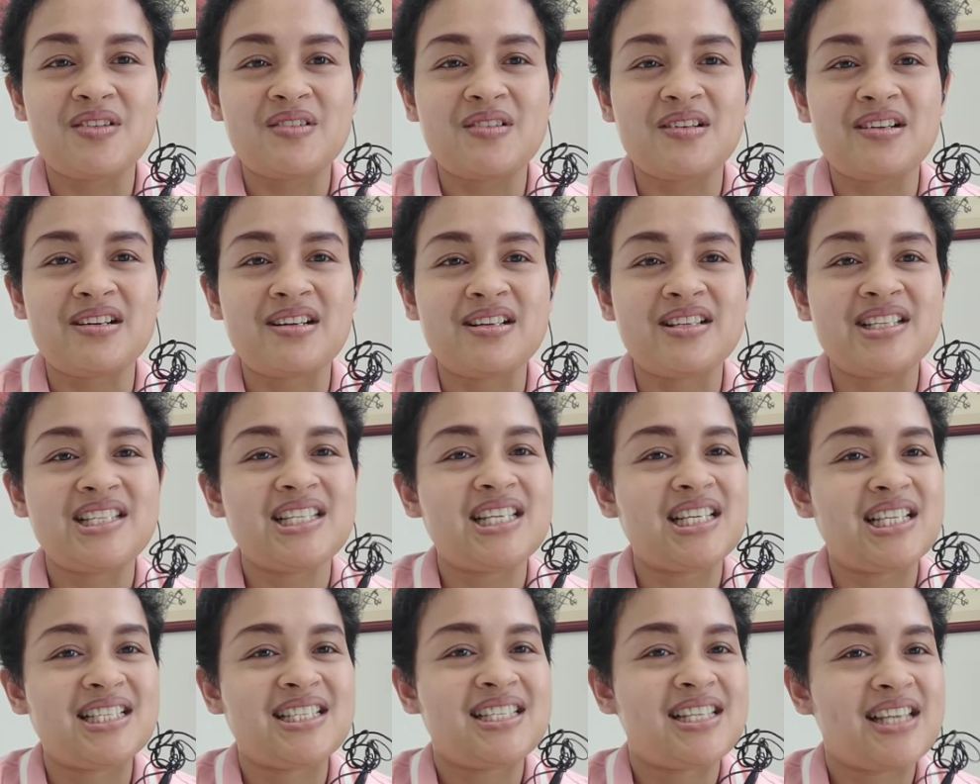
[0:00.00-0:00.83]
or
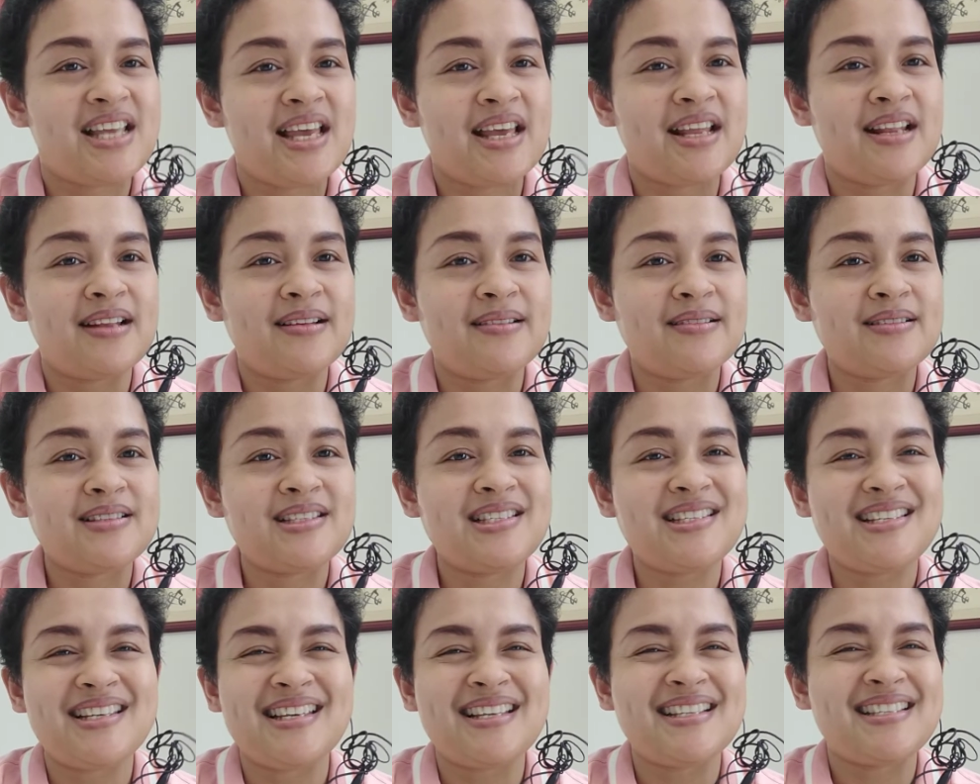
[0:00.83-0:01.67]
Jin
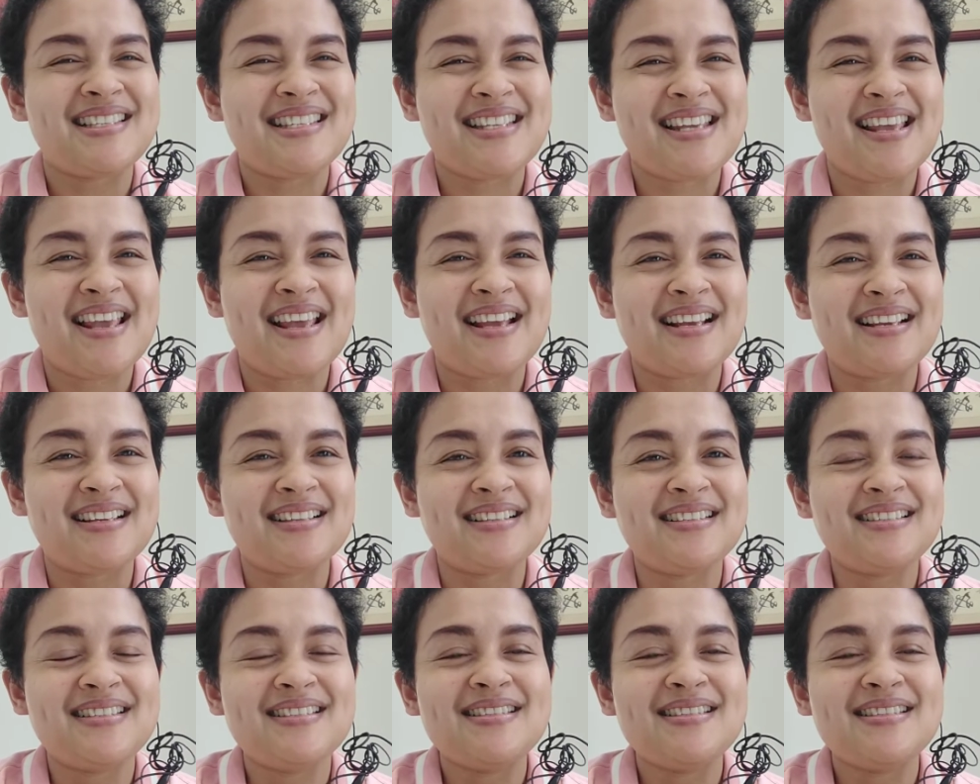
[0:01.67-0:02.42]
Jian,